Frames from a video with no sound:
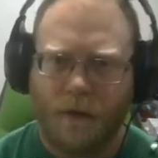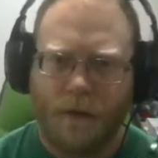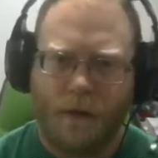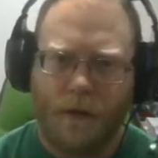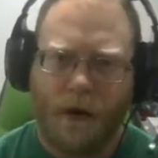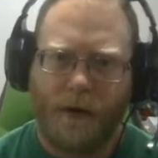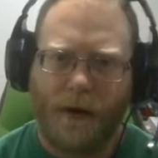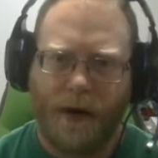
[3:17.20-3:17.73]

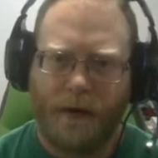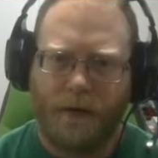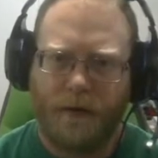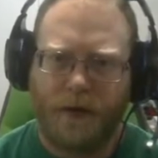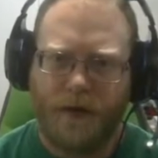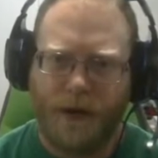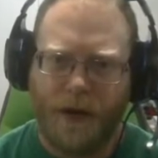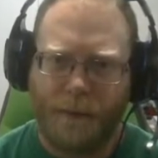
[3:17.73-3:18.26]
All right,
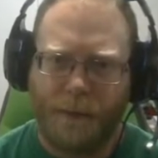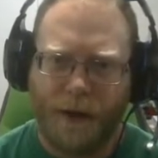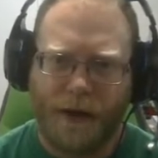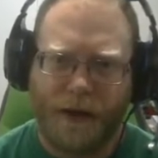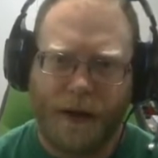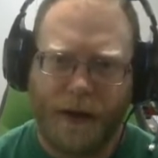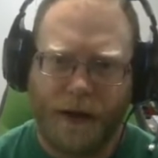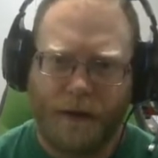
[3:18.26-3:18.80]
so that
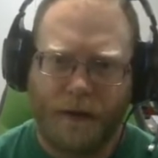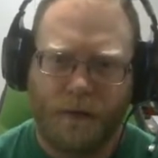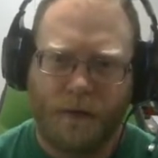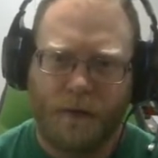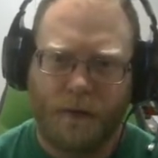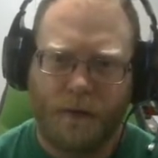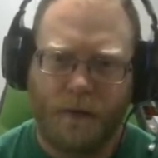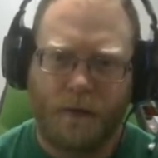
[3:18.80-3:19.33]
blinking
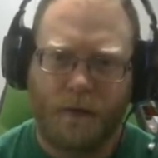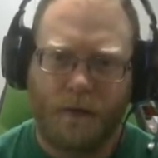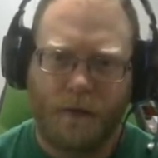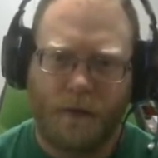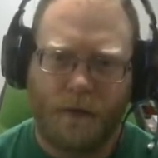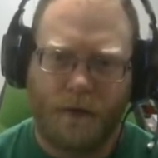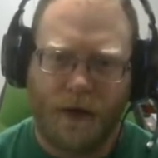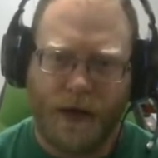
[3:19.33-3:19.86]

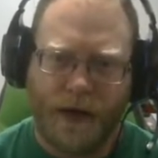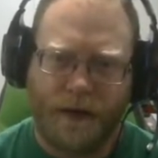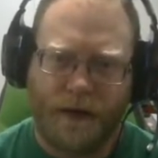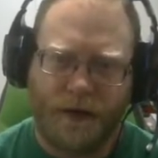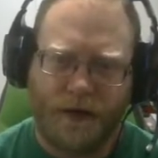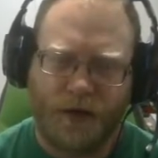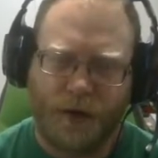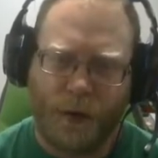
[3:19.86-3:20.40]

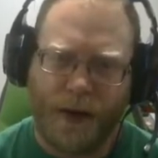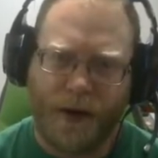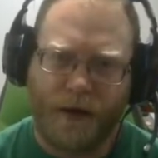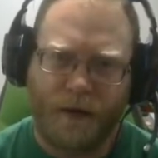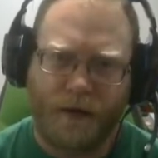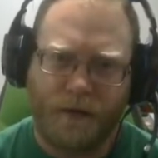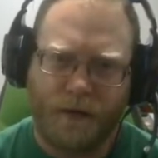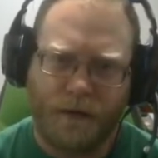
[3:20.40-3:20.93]
little
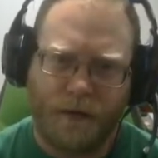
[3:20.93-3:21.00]
square